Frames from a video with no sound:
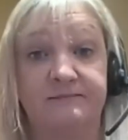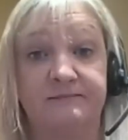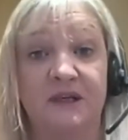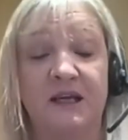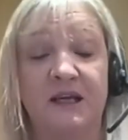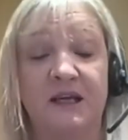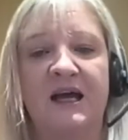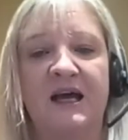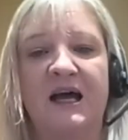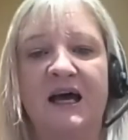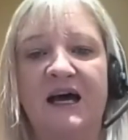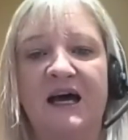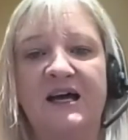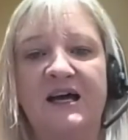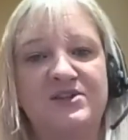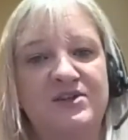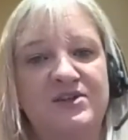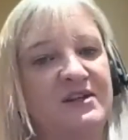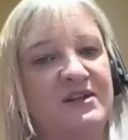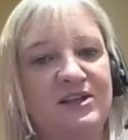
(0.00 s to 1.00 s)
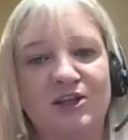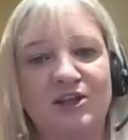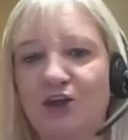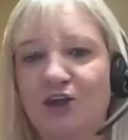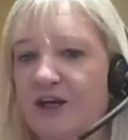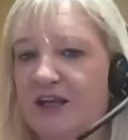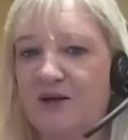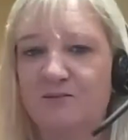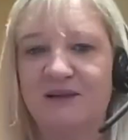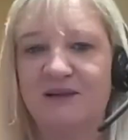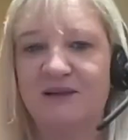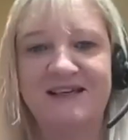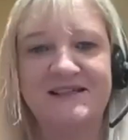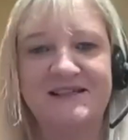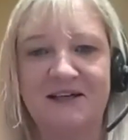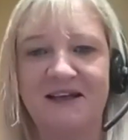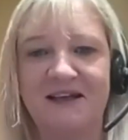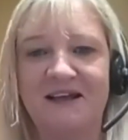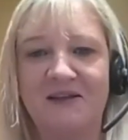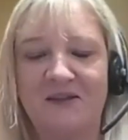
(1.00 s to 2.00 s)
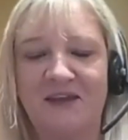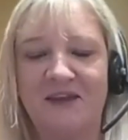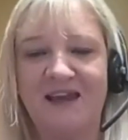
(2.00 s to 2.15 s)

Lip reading: So there's a lot of complexity in there,